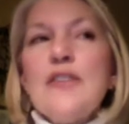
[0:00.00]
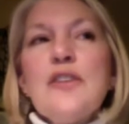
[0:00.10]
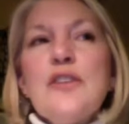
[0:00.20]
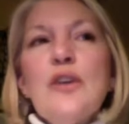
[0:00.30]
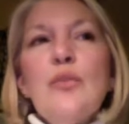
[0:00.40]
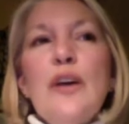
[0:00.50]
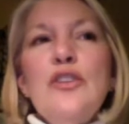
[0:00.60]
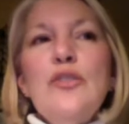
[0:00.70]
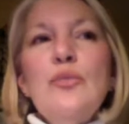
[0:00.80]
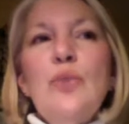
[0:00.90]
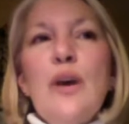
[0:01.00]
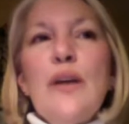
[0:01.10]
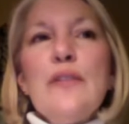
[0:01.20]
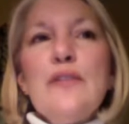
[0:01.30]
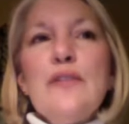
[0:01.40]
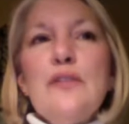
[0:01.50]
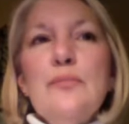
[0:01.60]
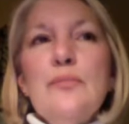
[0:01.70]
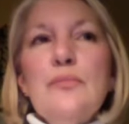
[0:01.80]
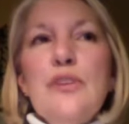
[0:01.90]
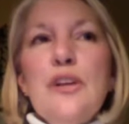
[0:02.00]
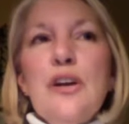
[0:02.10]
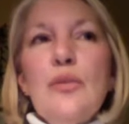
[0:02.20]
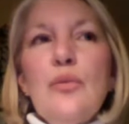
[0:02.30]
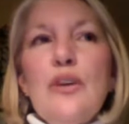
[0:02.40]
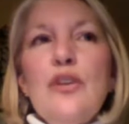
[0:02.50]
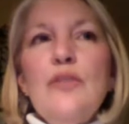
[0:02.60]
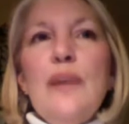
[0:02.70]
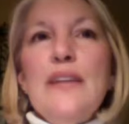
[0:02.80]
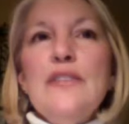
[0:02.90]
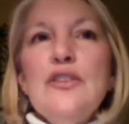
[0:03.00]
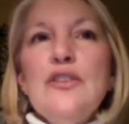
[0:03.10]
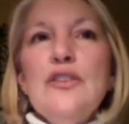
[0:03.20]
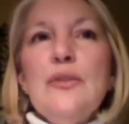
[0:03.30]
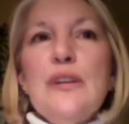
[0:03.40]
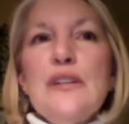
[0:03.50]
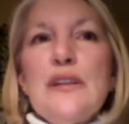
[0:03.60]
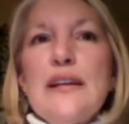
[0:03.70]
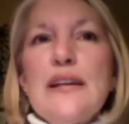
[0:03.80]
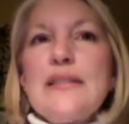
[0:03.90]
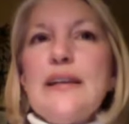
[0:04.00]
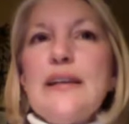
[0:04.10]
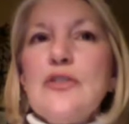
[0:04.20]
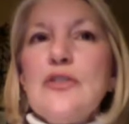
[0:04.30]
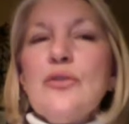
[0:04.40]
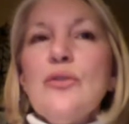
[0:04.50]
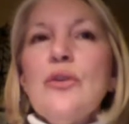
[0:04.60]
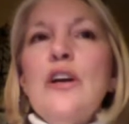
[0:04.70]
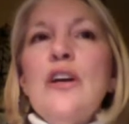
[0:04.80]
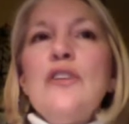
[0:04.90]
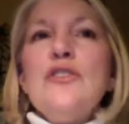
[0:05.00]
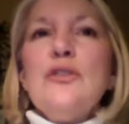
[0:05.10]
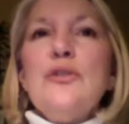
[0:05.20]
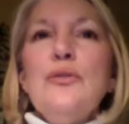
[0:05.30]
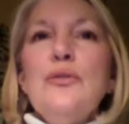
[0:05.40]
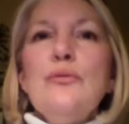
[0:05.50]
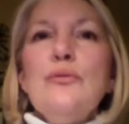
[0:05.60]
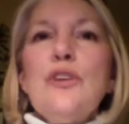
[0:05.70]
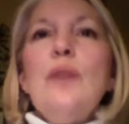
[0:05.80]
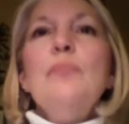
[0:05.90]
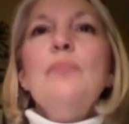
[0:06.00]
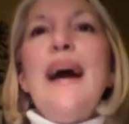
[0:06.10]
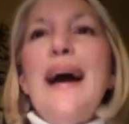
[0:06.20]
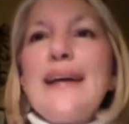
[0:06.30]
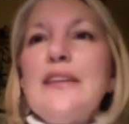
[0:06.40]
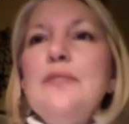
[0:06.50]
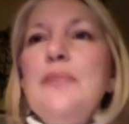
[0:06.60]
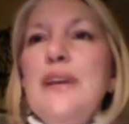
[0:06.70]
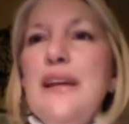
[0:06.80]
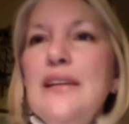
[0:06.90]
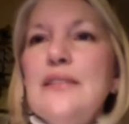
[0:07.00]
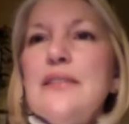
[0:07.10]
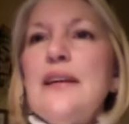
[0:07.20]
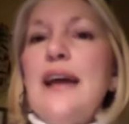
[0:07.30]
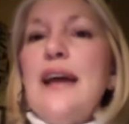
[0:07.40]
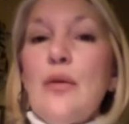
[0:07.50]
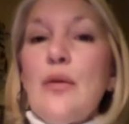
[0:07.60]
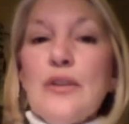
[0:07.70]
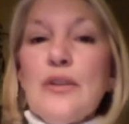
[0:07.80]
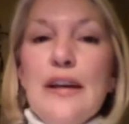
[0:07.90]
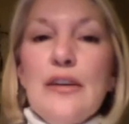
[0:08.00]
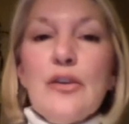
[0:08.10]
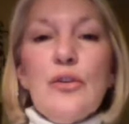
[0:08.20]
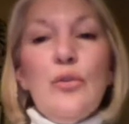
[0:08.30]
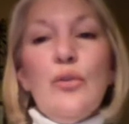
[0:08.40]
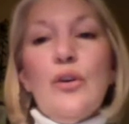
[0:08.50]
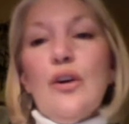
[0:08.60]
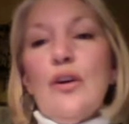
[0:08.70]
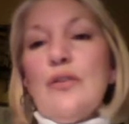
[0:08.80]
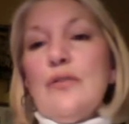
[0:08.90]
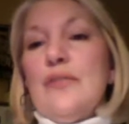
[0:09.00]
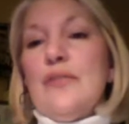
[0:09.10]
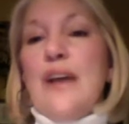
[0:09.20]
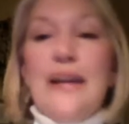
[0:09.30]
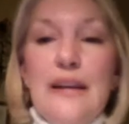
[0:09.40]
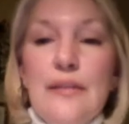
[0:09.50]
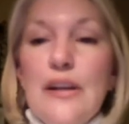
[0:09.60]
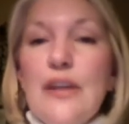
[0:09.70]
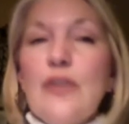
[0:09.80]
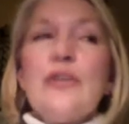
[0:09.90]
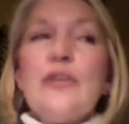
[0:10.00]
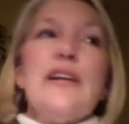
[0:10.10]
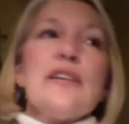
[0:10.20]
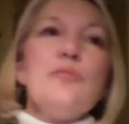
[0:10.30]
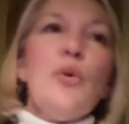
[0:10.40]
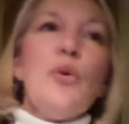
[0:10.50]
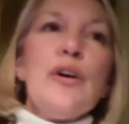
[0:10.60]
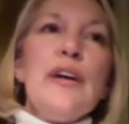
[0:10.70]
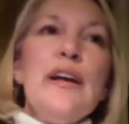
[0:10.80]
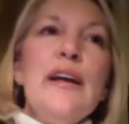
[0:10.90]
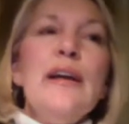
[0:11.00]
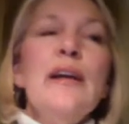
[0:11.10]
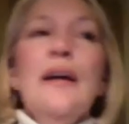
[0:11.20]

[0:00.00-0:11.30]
So what you may do is like schedule to come back and meet an hour later or that evening or the next morning,